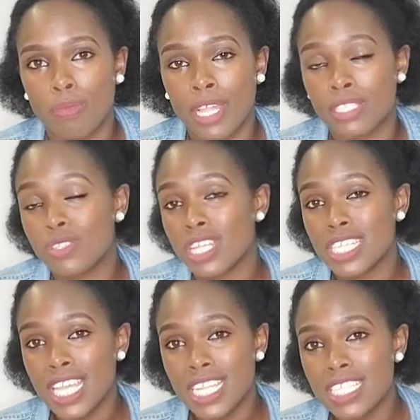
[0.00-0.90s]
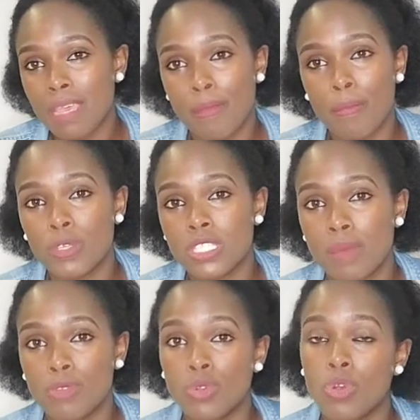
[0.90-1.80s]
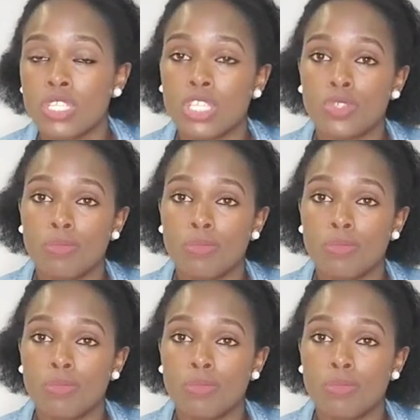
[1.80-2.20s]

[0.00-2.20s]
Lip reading: bell so that anytime I post some new content,